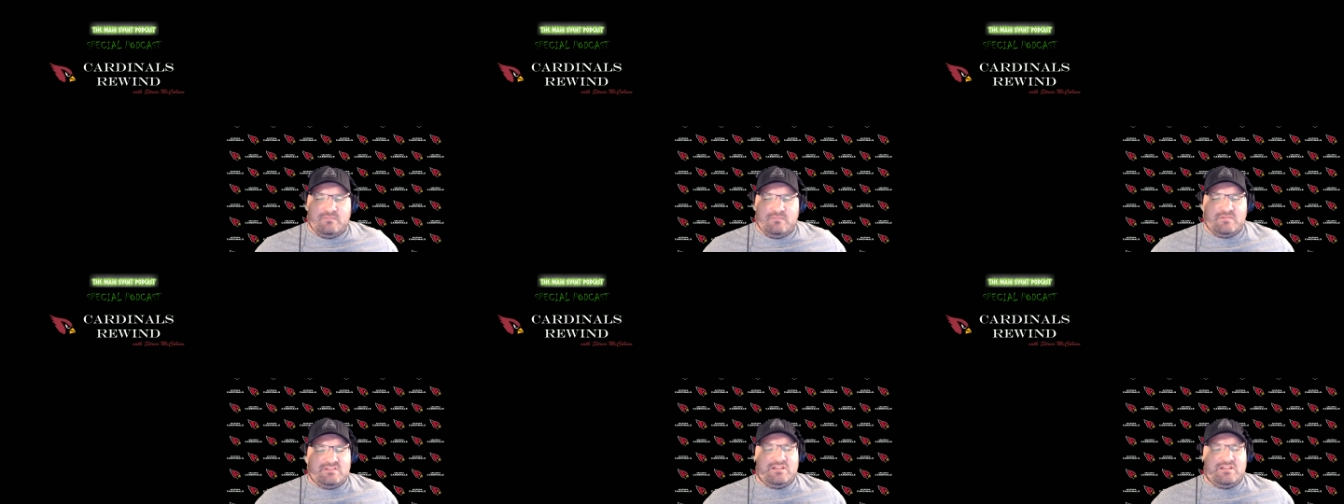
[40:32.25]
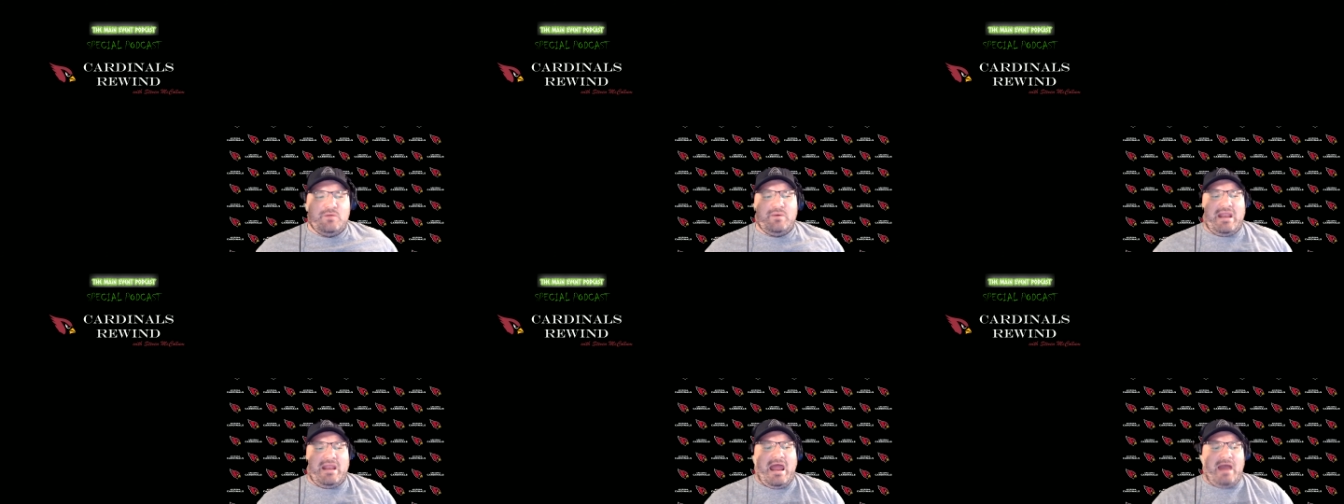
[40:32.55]

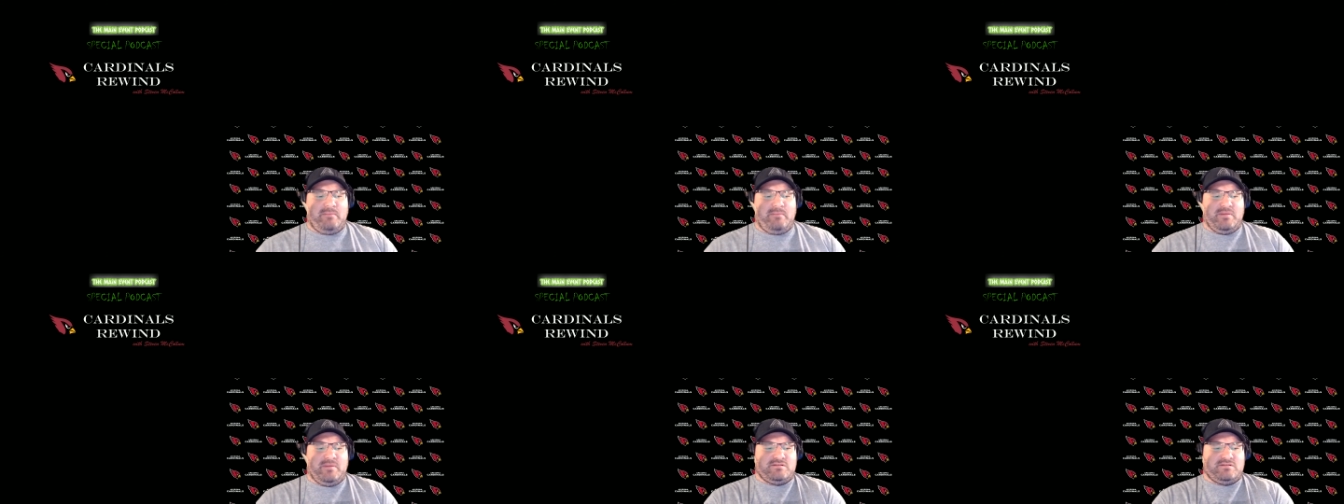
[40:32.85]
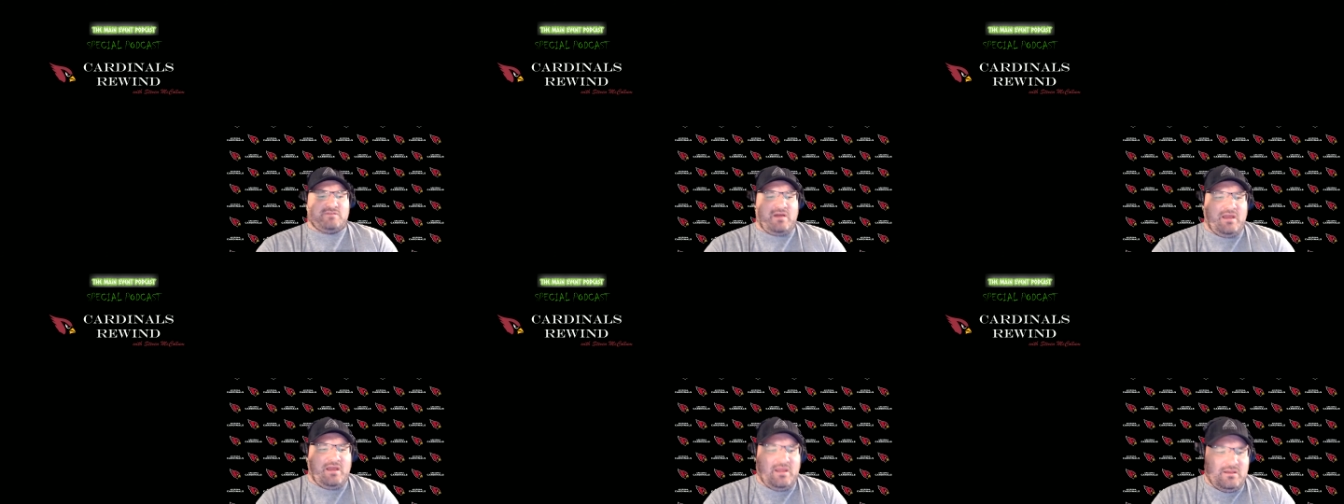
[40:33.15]
See what happens,
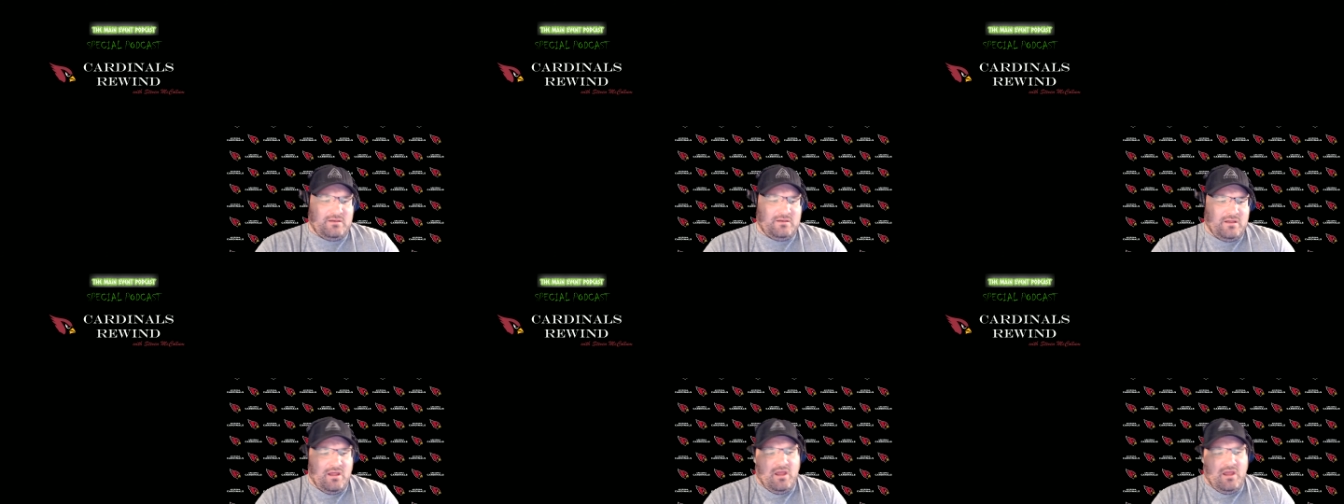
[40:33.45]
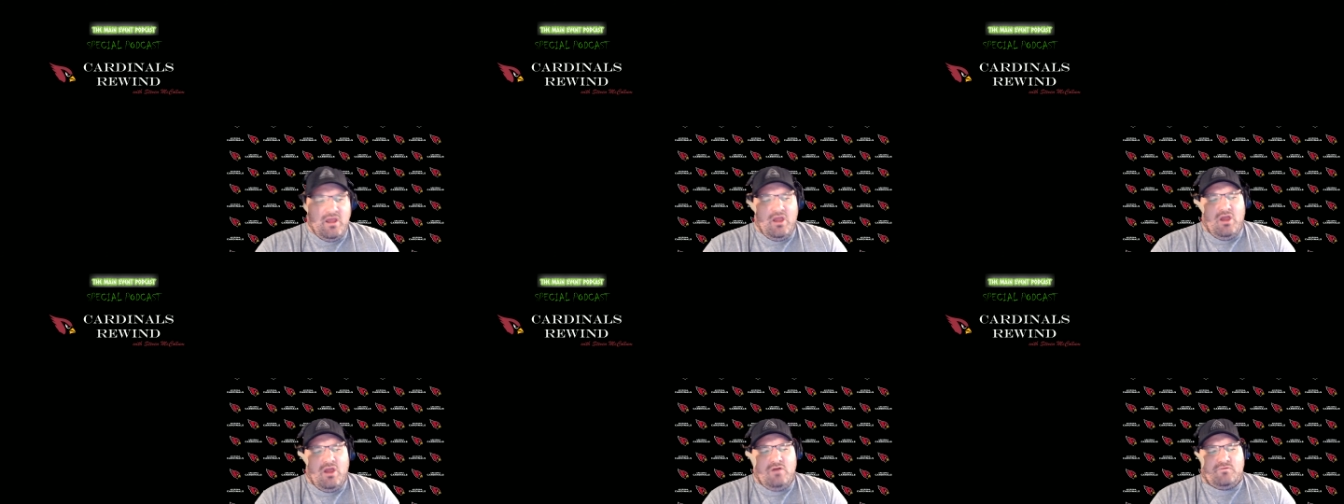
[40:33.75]
right?
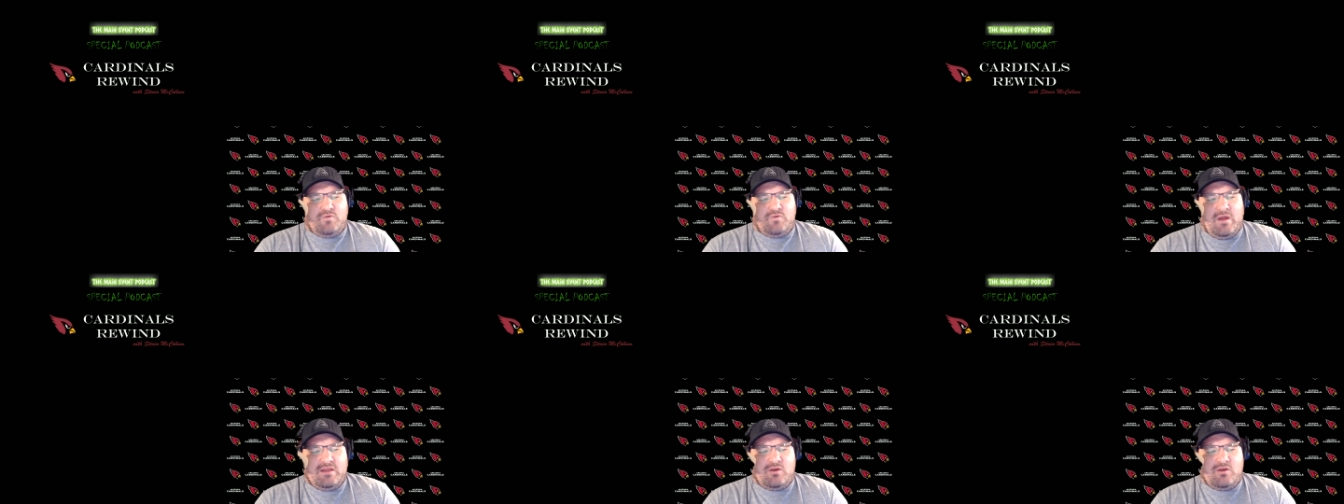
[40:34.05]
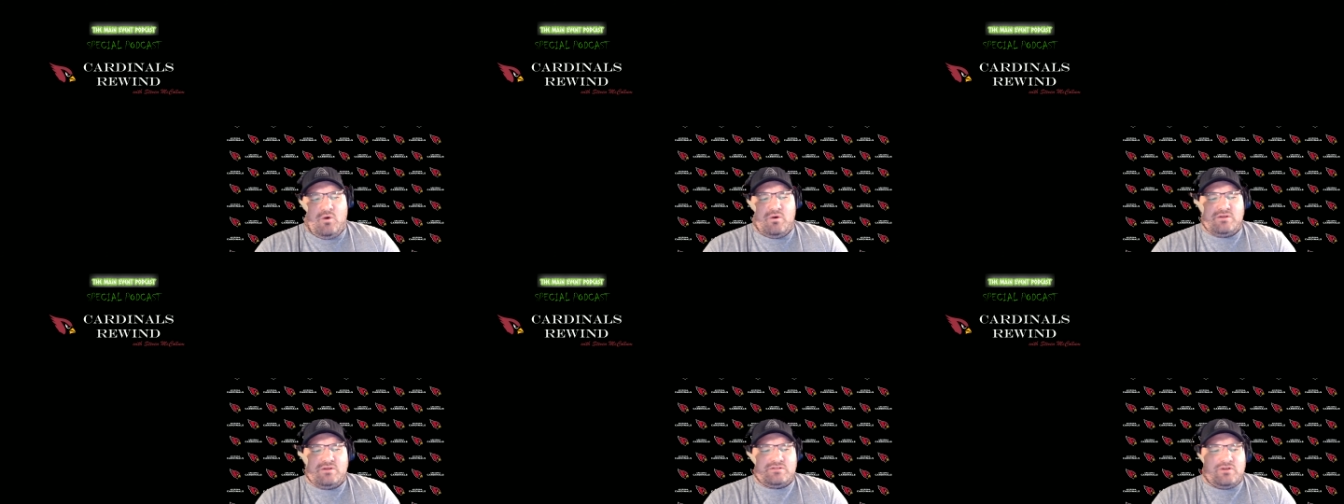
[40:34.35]
Frank
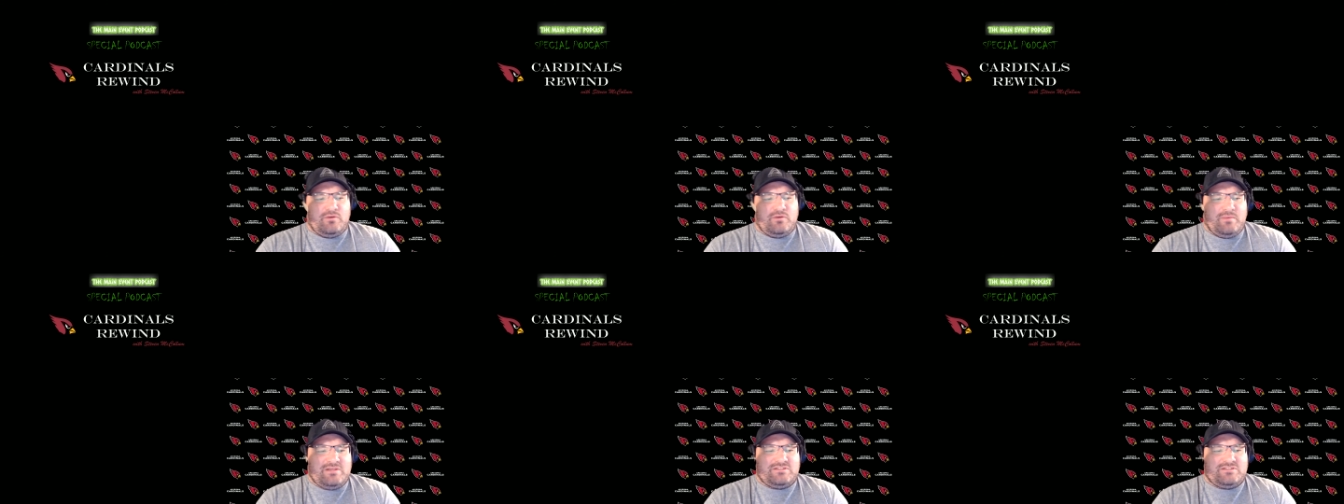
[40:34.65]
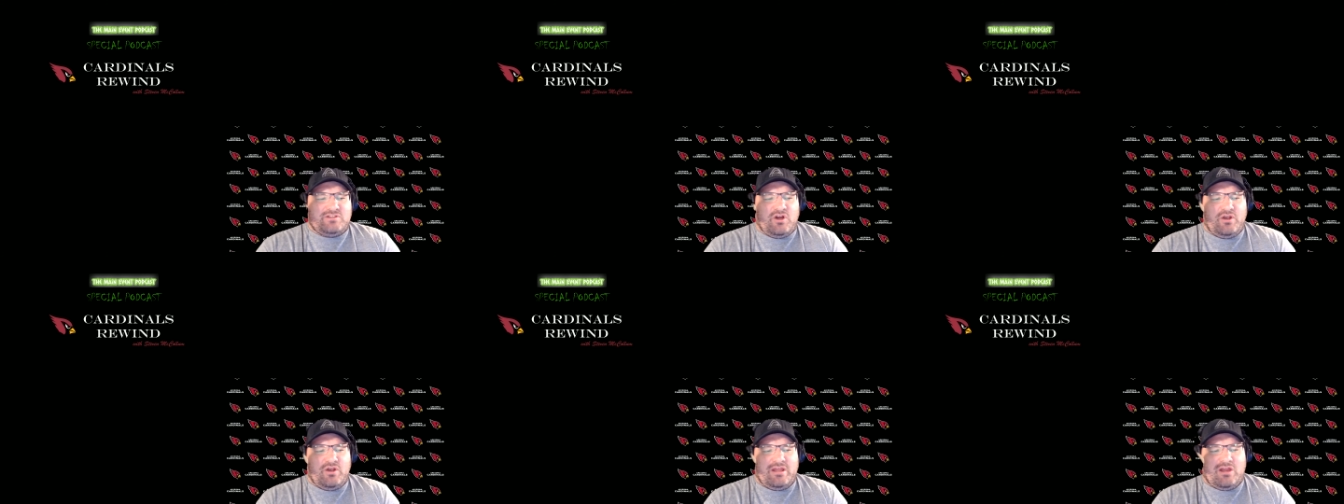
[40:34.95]
Gore is going to be
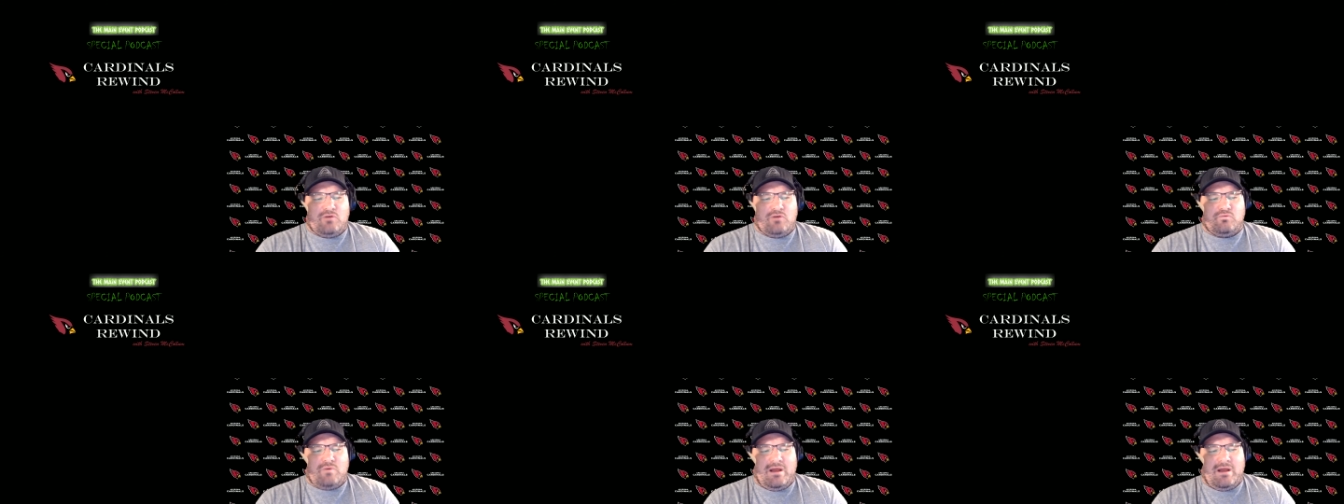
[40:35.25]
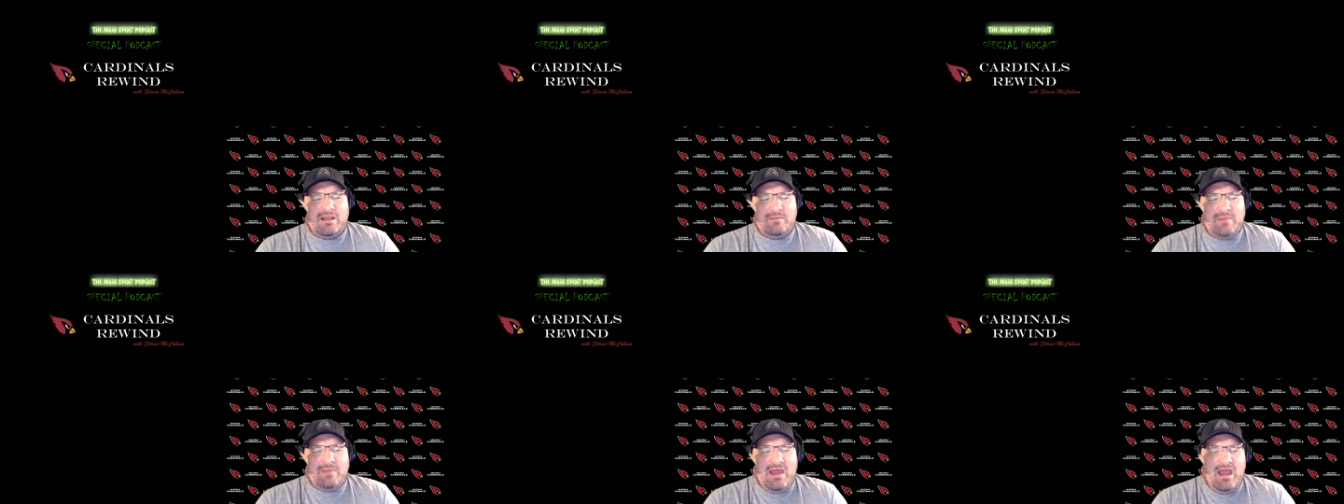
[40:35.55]
starting at
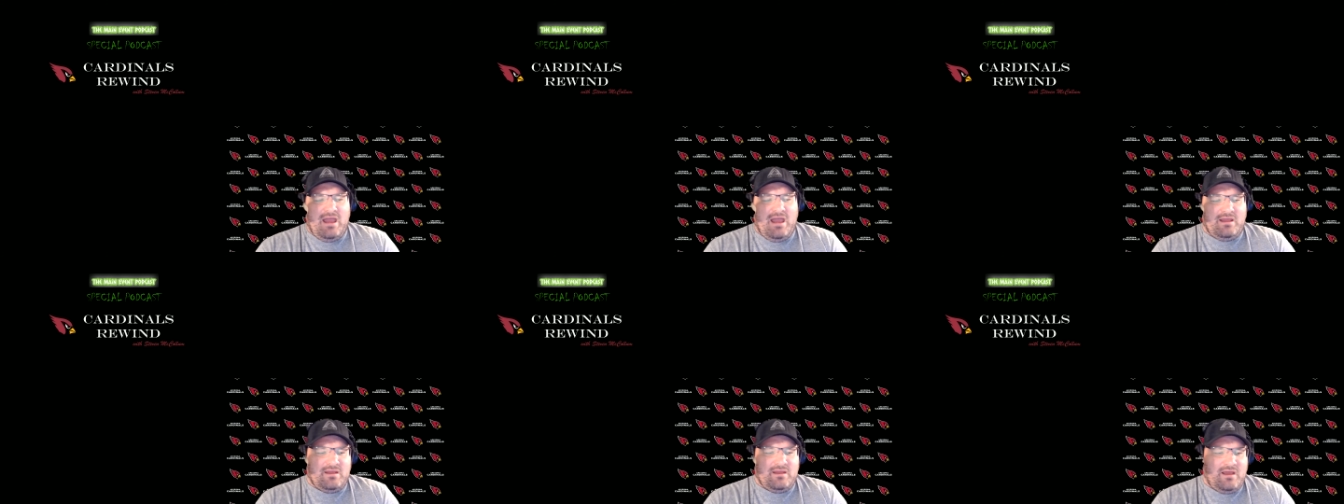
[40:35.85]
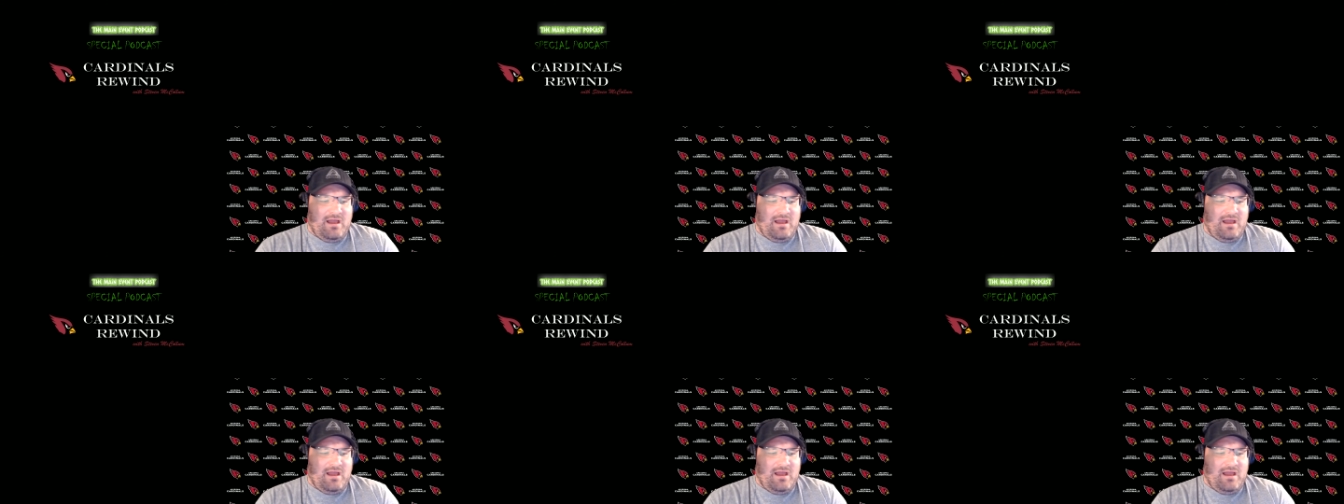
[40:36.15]
running back.